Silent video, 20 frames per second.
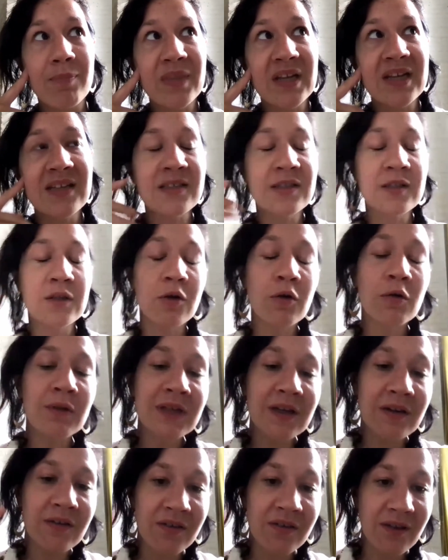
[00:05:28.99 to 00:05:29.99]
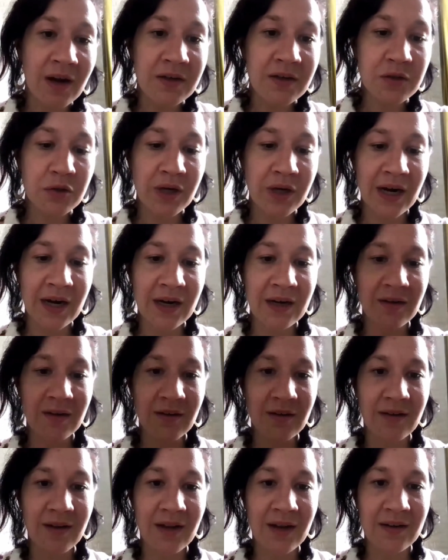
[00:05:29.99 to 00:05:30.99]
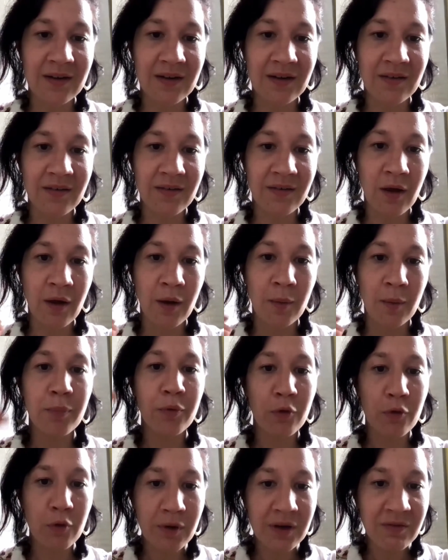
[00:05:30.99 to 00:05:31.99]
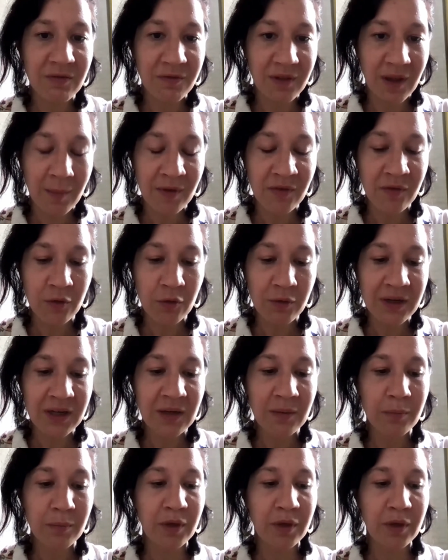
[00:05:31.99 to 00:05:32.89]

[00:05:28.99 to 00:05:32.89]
it's not only a cytokine that is pro-inflammatory,